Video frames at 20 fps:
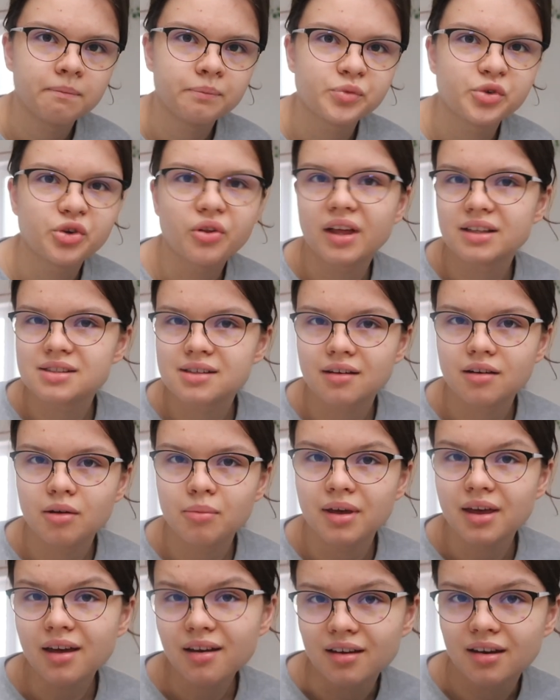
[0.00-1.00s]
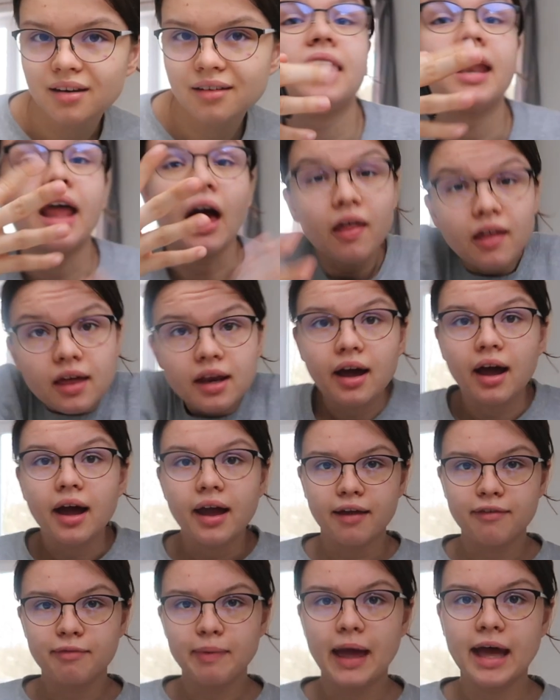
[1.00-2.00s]
So that's gonna be it. Now that I
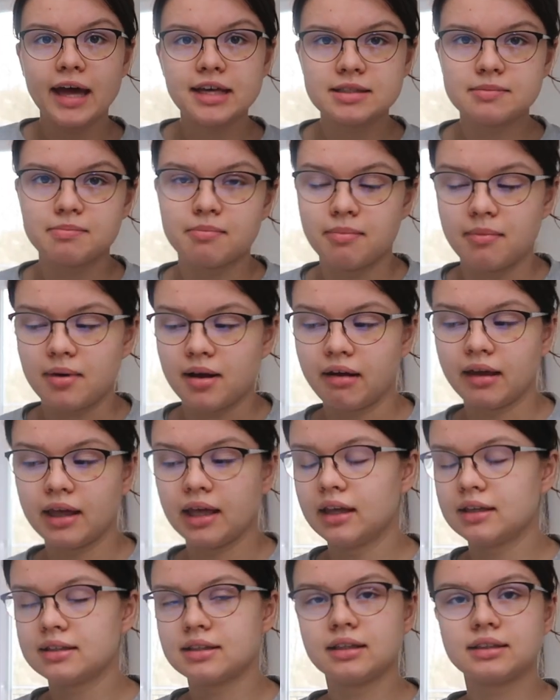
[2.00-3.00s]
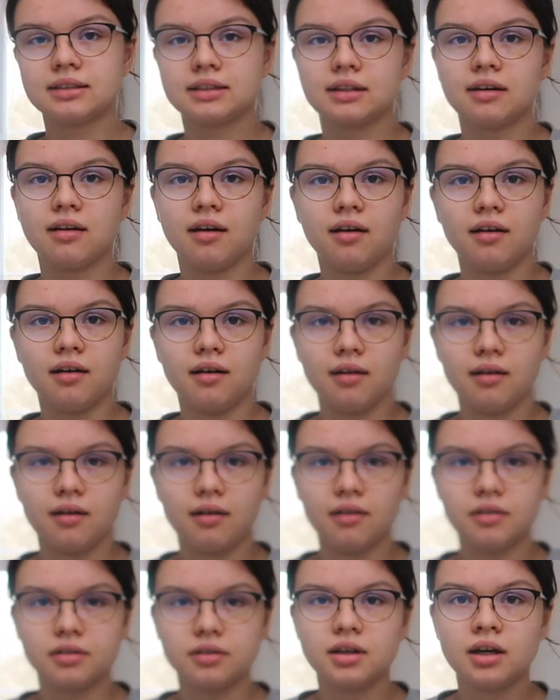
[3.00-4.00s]
have passed my
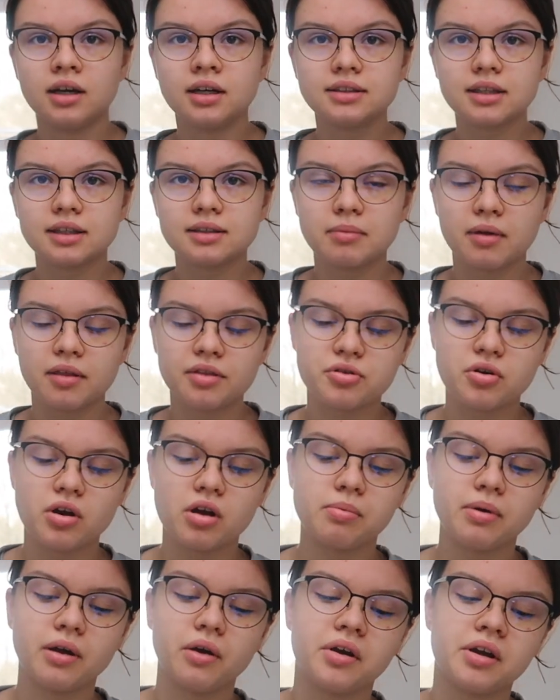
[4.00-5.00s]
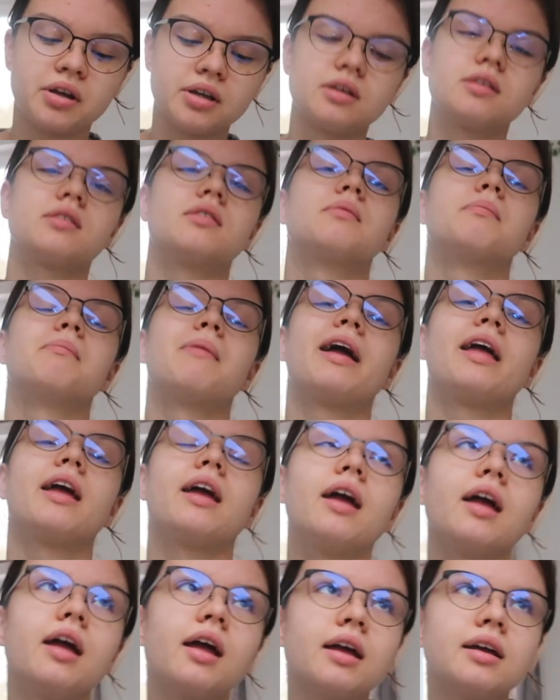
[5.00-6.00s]
6-month trial period,
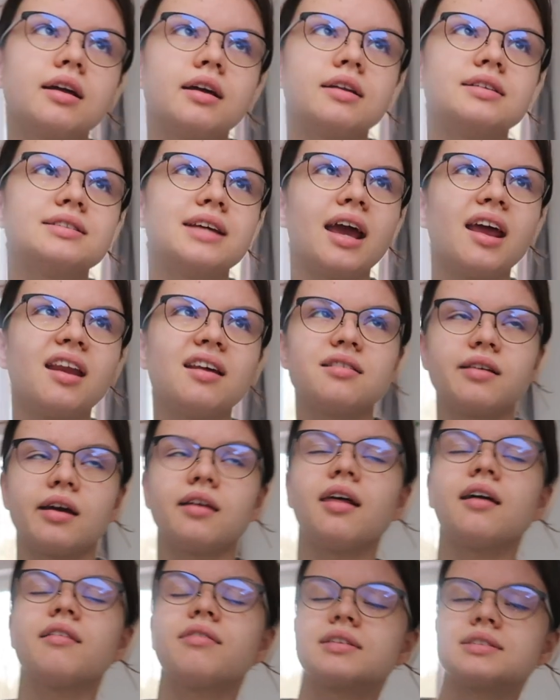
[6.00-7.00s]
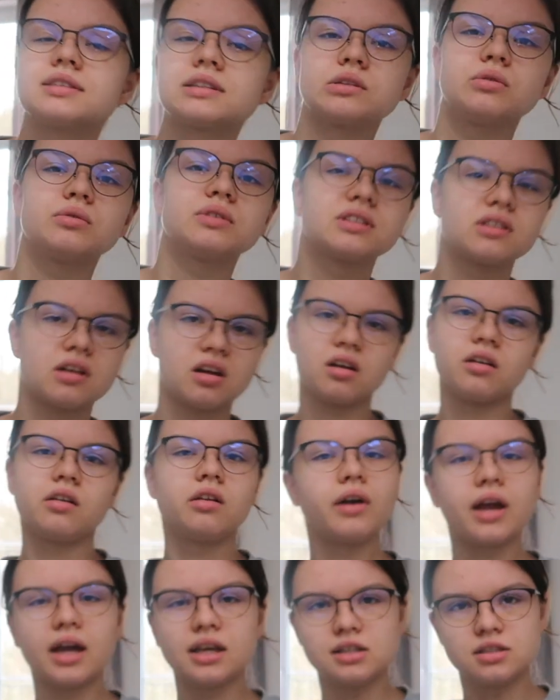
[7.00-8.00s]
my day-to-day life at school is not gonna
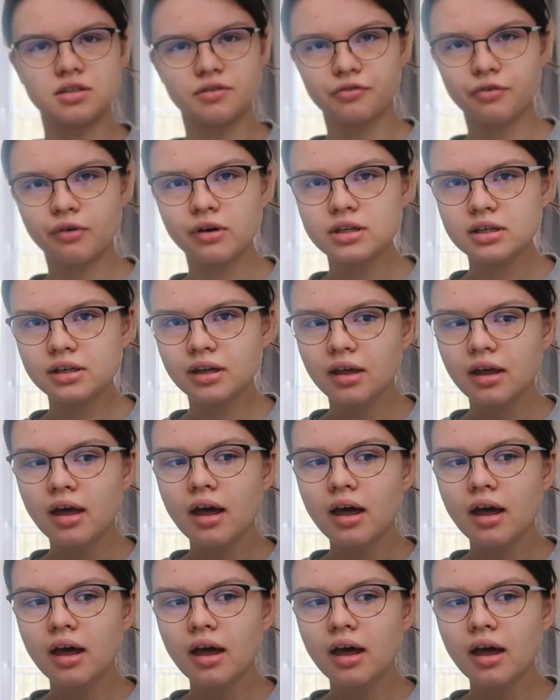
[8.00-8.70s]
look any different.